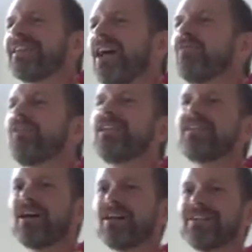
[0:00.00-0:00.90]

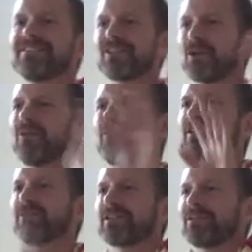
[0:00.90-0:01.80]
avidya
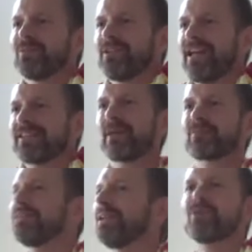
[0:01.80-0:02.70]
is we accept
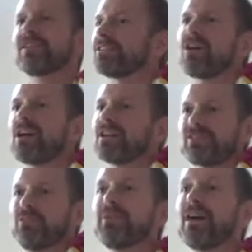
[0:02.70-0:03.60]
something which is not us
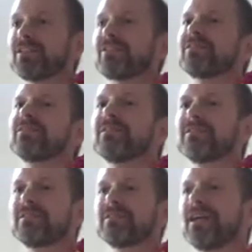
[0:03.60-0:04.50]
to be us,
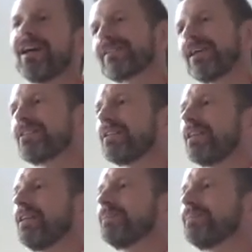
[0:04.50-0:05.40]
essentially.
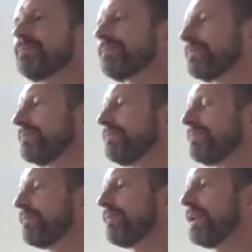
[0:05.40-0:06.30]

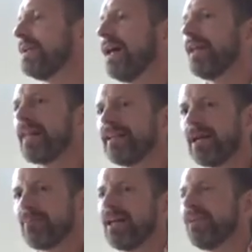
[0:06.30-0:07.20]
And then
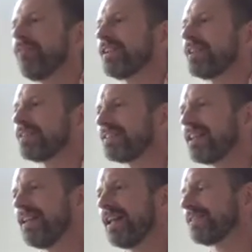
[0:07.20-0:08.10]
that manifests as
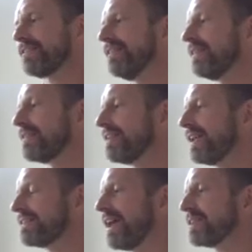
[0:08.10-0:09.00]
the next
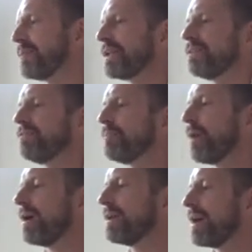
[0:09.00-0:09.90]
aspect of
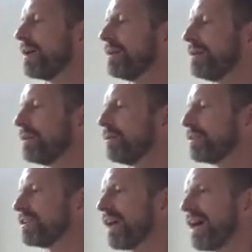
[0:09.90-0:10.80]
viparya,
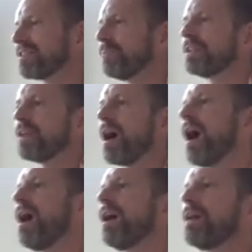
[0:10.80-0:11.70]
which is asmita,
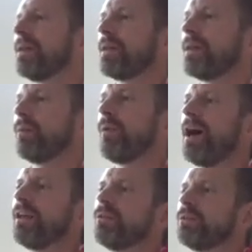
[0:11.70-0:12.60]

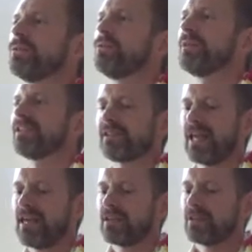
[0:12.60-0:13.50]
where you
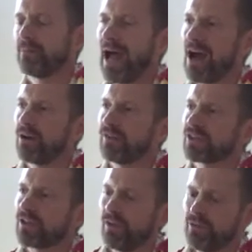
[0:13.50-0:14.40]
mistake the
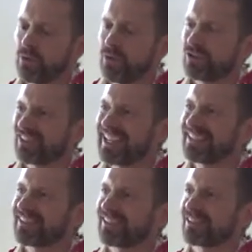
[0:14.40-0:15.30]
powers of your
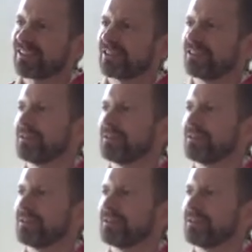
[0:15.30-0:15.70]
senses